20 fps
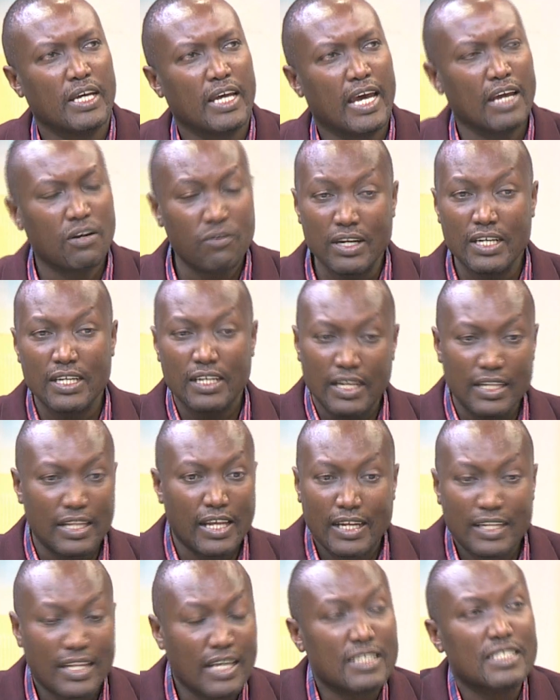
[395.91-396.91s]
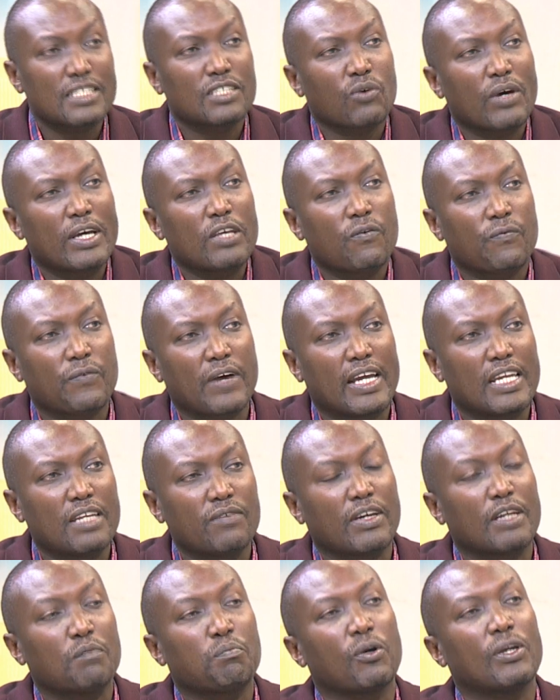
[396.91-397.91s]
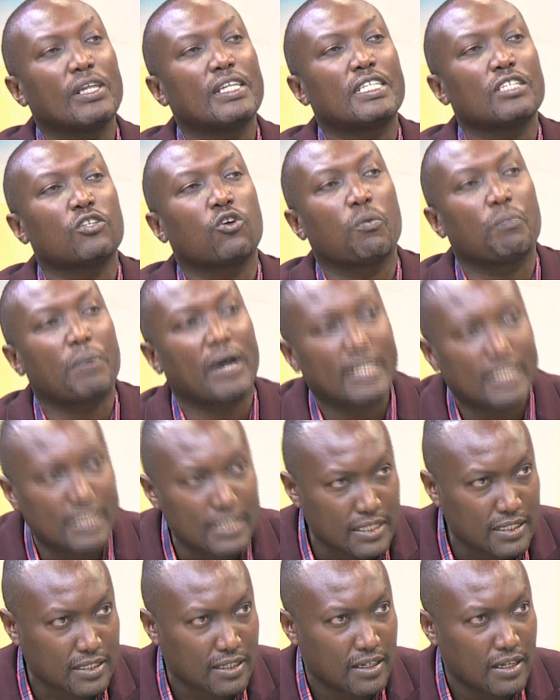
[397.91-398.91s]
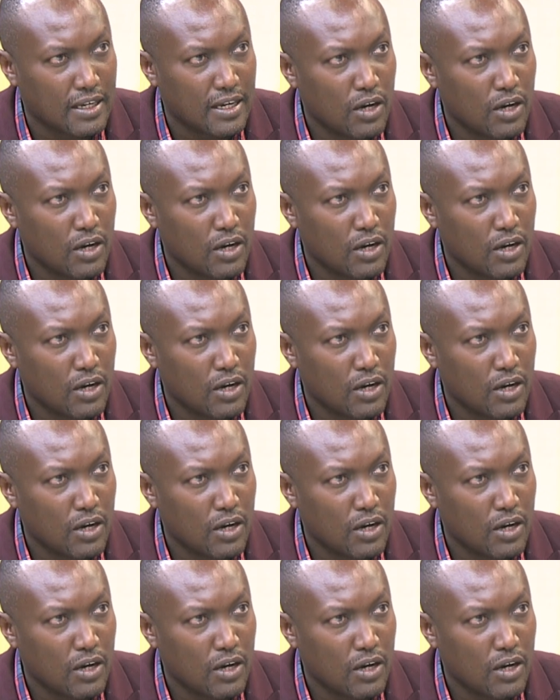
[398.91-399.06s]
And that is why you find even political parties